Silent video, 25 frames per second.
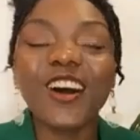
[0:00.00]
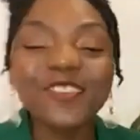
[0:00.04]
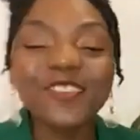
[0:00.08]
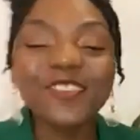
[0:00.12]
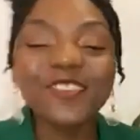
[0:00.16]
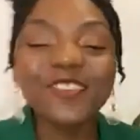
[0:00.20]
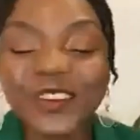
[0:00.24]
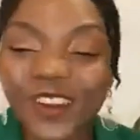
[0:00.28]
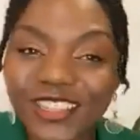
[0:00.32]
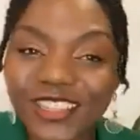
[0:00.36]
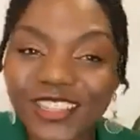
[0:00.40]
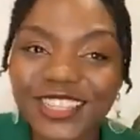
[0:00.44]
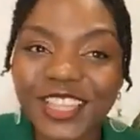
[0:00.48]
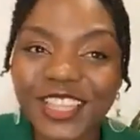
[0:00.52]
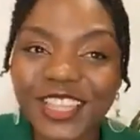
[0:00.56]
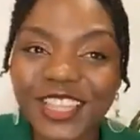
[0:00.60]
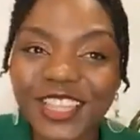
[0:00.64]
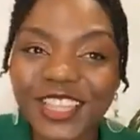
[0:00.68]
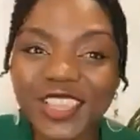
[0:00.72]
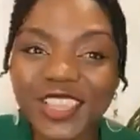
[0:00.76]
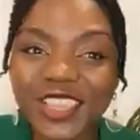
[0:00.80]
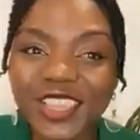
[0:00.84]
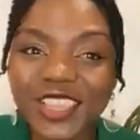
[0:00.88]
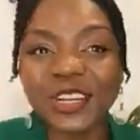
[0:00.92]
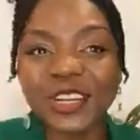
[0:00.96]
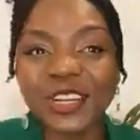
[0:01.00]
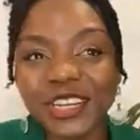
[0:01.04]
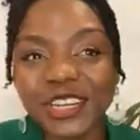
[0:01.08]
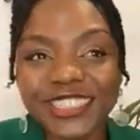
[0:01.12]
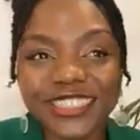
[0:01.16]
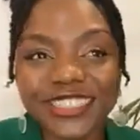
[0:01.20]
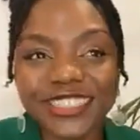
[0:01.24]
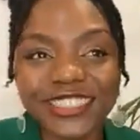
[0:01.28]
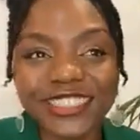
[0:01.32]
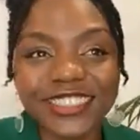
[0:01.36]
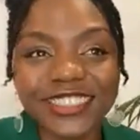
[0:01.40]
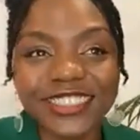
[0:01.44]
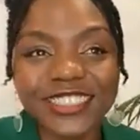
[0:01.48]
crossing the
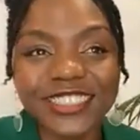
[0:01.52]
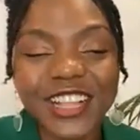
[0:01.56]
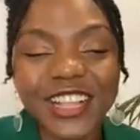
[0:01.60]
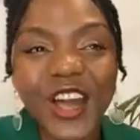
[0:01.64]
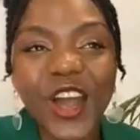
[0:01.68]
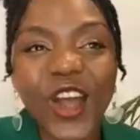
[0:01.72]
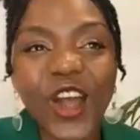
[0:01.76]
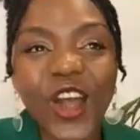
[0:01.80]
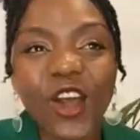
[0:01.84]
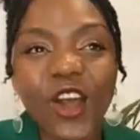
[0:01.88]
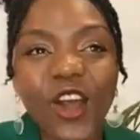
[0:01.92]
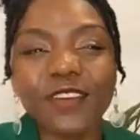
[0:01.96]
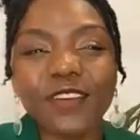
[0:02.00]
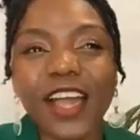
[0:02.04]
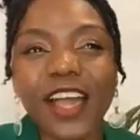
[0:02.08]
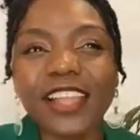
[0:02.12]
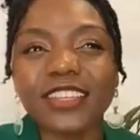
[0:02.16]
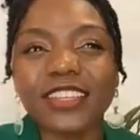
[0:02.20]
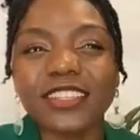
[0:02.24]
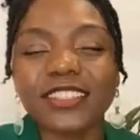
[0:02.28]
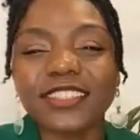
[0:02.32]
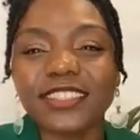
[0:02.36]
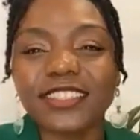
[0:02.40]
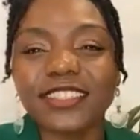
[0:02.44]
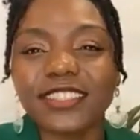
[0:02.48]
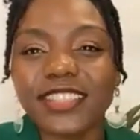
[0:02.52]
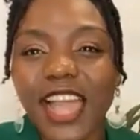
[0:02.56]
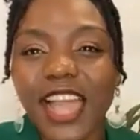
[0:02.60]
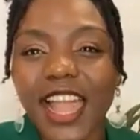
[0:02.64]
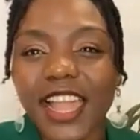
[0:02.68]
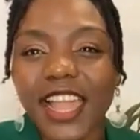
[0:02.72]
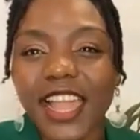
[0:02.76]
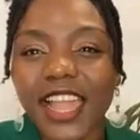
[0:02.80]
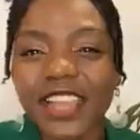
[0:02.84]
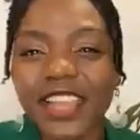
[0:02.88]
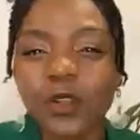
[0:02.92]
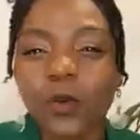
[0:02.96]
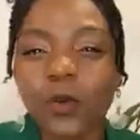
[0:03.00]
hurdle of
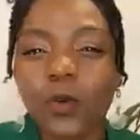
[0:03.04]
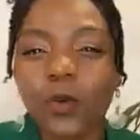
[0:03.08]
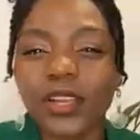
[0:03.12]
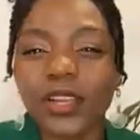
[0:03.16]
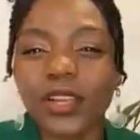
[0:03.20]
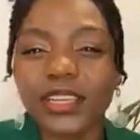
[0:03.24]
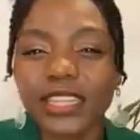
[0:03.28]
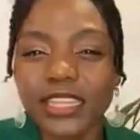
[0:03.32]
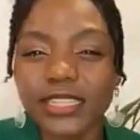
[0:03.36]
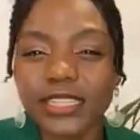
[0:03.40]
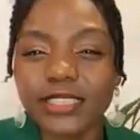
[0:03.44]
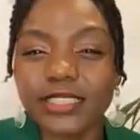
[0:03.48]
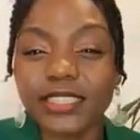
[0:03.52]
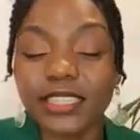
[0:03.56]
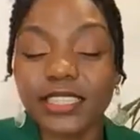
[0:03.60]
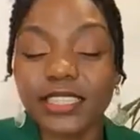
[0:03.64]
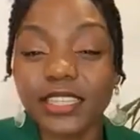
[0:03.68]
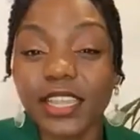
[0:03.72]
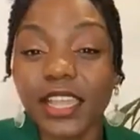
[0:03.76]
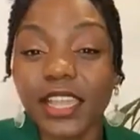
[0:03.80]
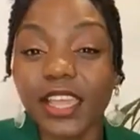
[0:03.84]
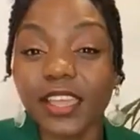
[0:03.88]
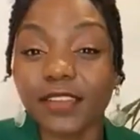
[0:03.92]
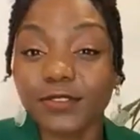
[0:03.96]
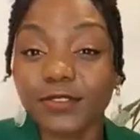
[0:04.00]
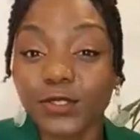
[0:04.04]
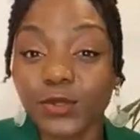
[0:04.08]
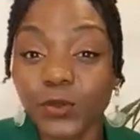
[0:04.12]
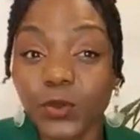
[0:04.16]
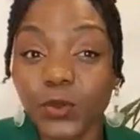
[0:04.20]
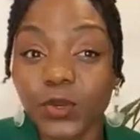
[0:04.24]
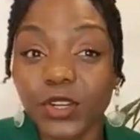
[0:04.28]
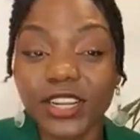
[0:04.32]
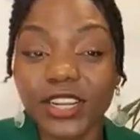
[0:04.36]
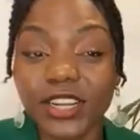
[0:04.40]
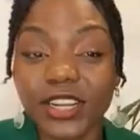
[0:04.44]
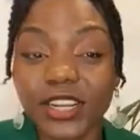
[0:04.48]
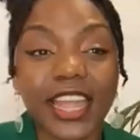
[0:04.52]
understanding what ETFs
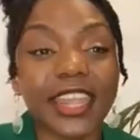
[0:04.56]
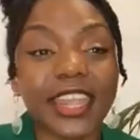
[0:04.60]
were,